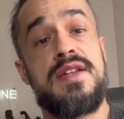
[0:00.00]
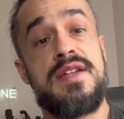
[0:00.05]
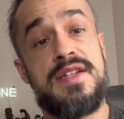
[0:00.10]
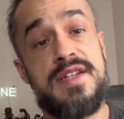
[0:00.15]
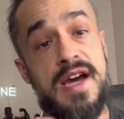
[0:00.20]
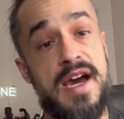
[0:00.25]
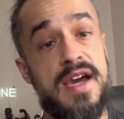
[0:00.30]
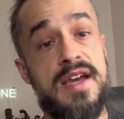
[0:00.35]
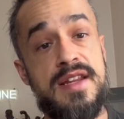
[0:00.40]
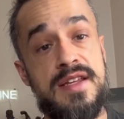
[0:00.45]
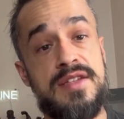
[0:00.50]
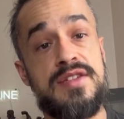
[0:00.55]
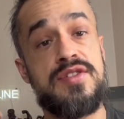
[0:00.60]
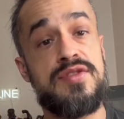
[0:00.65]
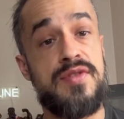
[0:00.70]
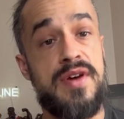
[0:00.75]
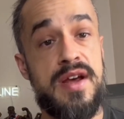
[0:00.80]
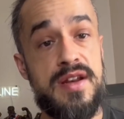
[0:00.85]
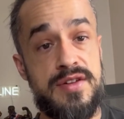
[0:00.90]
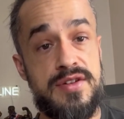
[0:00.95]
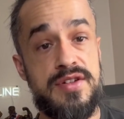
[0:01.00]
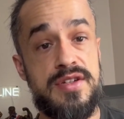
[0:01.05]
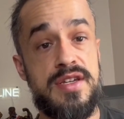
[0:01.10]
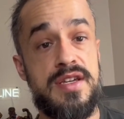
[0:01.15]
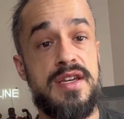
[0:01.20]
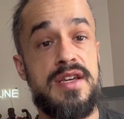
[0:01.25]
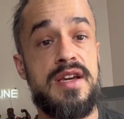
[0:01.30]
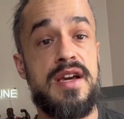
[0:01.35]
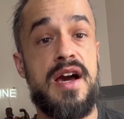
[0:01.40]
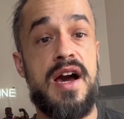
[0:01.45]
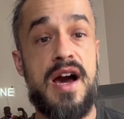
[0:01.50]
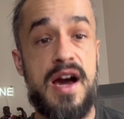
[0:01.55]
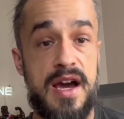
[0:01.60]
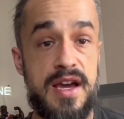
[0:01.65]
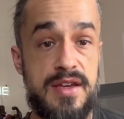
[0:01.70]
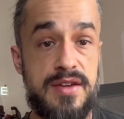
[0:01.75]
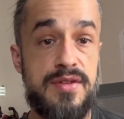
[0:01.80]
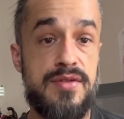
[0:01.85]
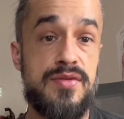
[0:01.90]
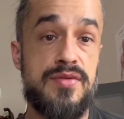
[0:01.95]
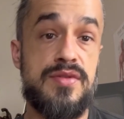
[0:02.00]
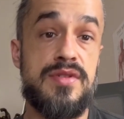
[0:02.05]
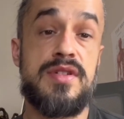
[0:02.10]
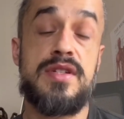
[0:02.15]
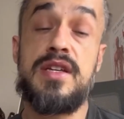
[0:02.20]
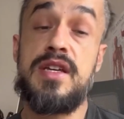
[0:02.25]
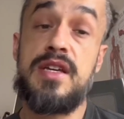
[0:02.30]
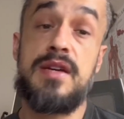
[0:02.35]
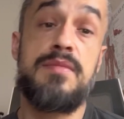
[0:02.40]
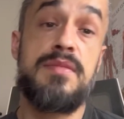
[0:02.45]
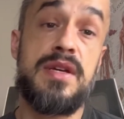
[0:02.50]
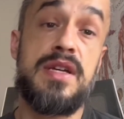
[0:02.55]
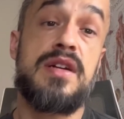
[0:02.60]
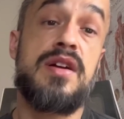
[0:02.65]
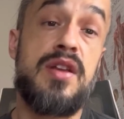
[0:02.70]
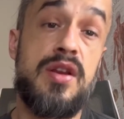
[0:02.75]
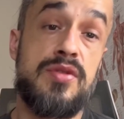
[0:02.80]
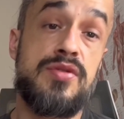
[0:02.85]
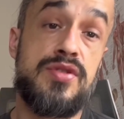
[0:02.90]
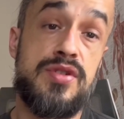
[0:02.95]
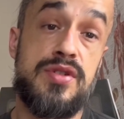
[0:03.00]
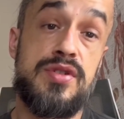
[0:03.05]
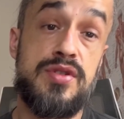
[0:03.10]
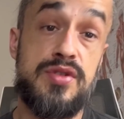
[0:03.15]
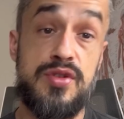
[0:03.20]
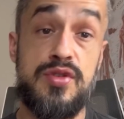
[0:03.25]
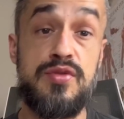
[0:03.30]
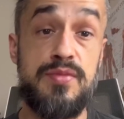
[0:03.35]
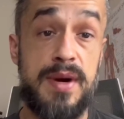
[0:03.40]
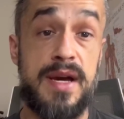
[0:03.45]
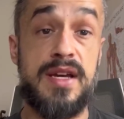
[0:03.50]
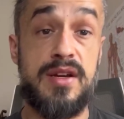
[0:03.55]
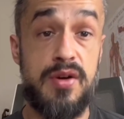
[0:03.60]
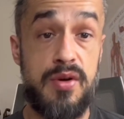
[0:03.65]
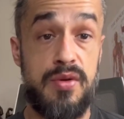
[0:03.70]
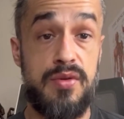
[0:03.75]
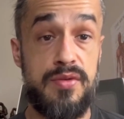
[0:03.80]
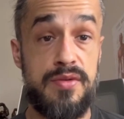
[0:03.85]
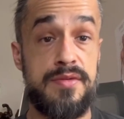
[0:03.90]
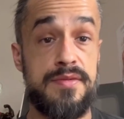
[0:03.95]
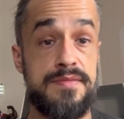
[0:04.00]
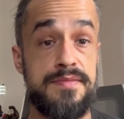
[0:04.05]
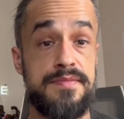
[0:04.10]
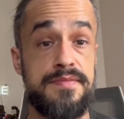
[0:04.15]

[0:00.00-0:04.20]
dieting strategy I used to get me closer to my goal.